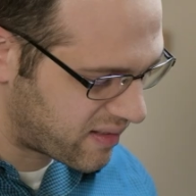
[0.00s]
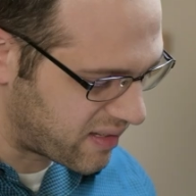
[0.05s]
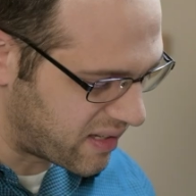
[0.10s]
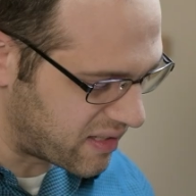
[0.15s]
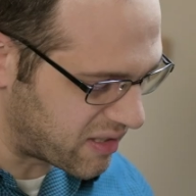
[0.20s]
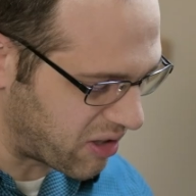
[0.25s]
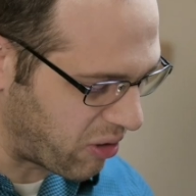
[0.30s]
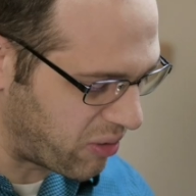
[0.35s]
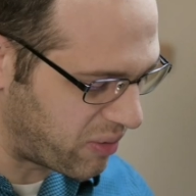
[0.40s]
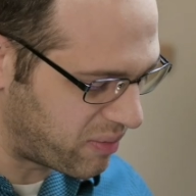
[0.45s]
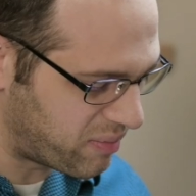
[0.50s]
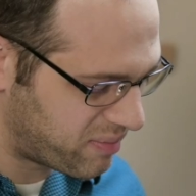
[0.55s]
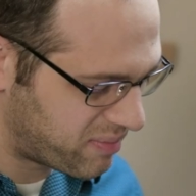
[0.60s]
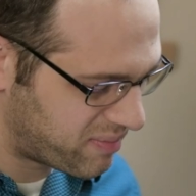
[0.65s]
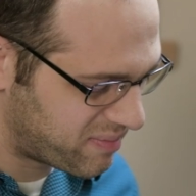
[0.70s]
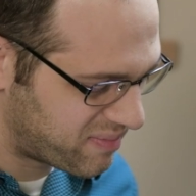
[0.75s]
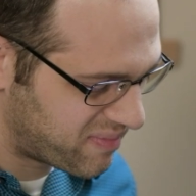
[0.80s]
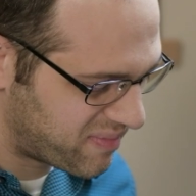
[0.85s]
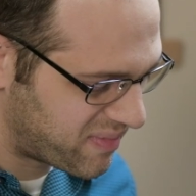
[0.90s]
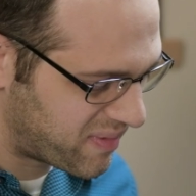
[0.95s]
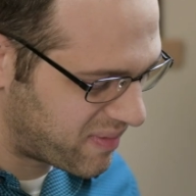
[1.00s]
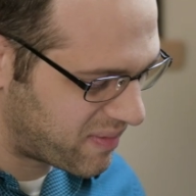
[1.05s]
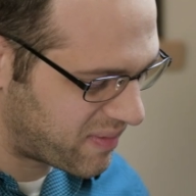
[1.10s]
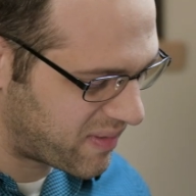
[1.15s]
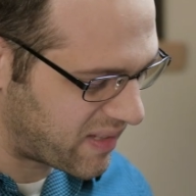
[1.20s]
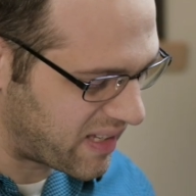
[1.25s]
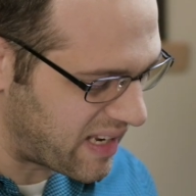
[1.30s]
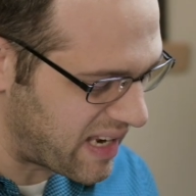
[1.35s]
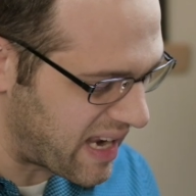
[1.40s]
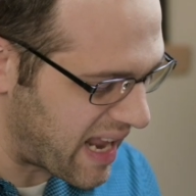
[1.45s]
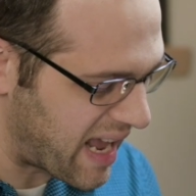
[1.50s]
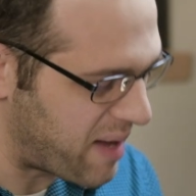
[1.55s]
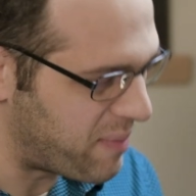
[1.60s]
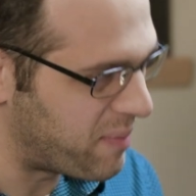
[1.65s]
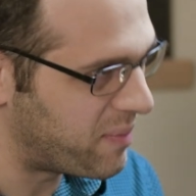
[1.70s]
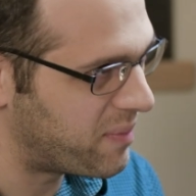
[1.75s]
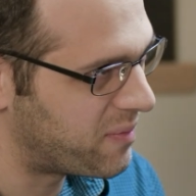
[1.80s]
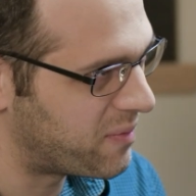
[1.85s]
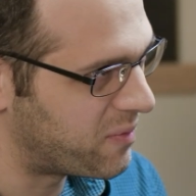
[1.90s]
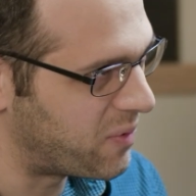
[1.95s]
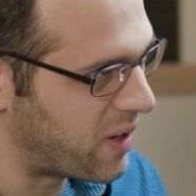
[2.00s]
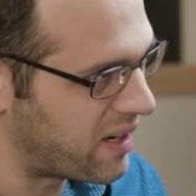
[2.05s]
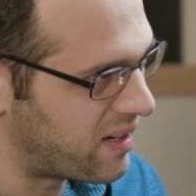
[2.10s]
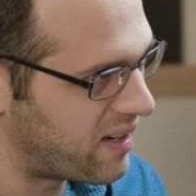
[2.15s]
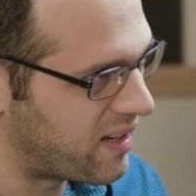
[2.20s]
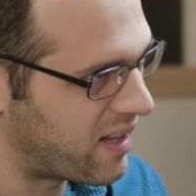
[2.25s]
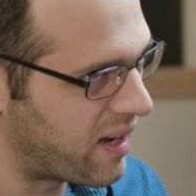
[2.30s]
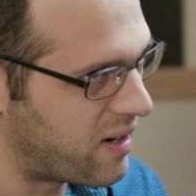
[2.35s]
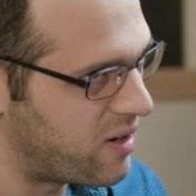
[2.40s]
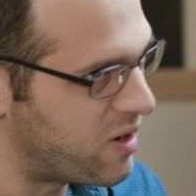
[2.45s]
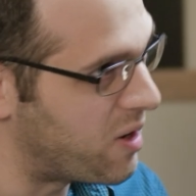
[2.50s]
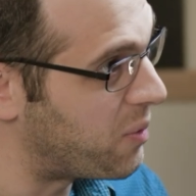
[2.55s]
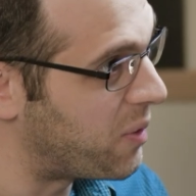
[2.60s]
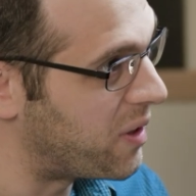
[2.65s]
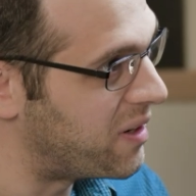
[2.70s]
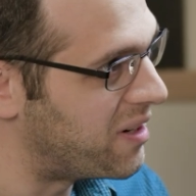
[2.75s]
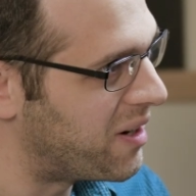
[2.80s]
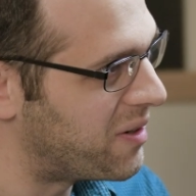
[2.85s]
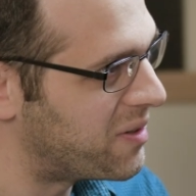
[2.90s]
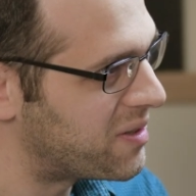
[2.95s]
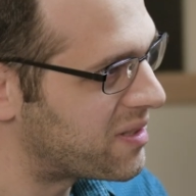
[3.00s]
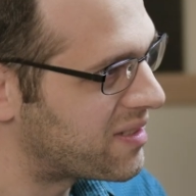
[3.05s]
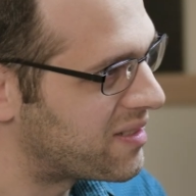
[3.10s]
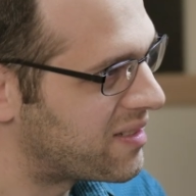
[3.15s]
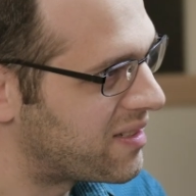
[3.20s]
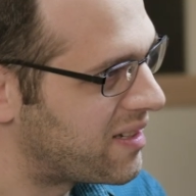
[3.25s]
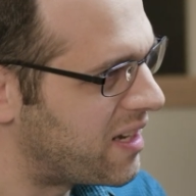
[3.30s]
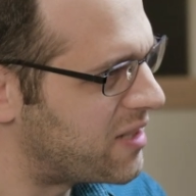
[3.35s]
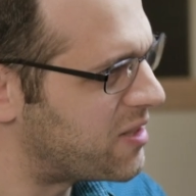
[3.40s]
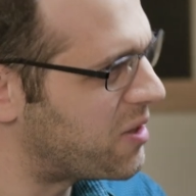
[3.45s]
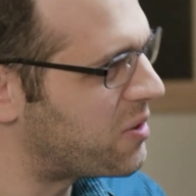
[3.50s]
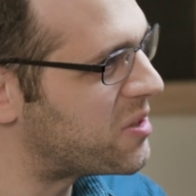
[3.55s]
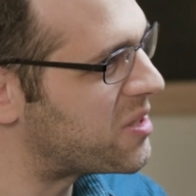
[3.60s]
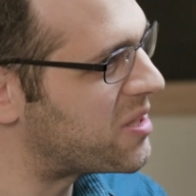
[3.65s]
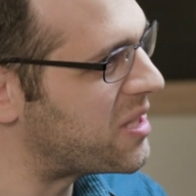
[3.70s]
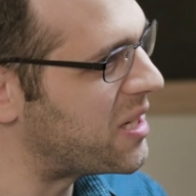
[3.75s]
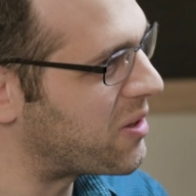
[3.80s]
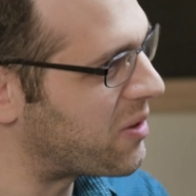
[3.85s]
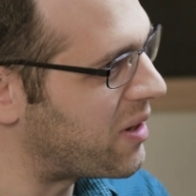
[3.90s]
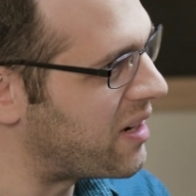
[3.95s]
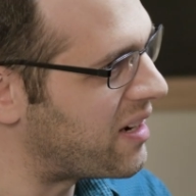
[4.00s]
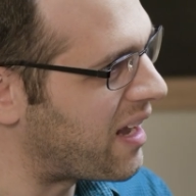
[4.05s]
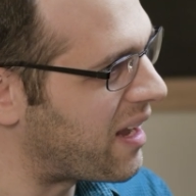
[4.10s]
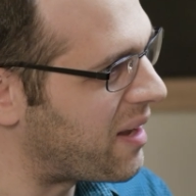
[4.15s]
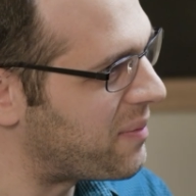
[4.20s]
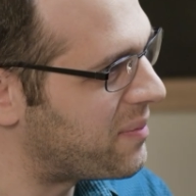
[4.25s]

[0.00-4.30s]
his own name written that no one knows, his own secret name.